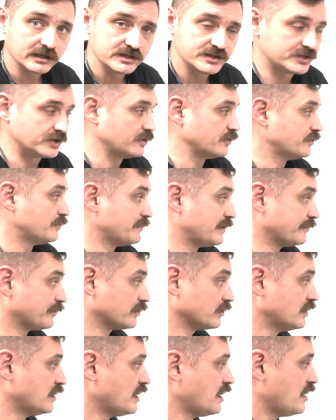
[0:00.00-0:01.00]
So
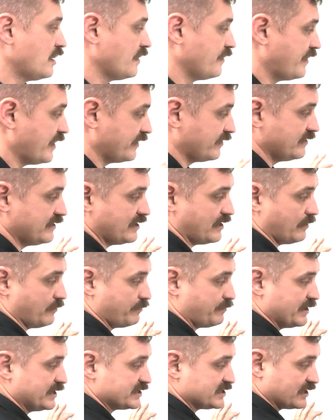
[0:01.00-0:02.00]
remember that the
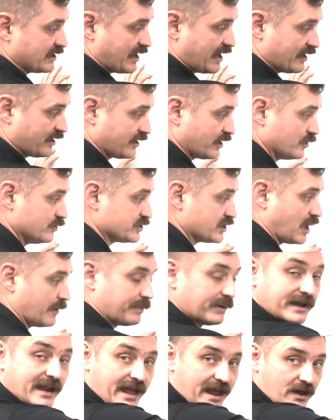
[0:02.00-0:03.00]
piston goes up
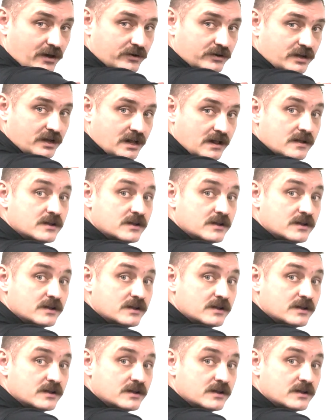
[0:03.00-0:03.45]
and down.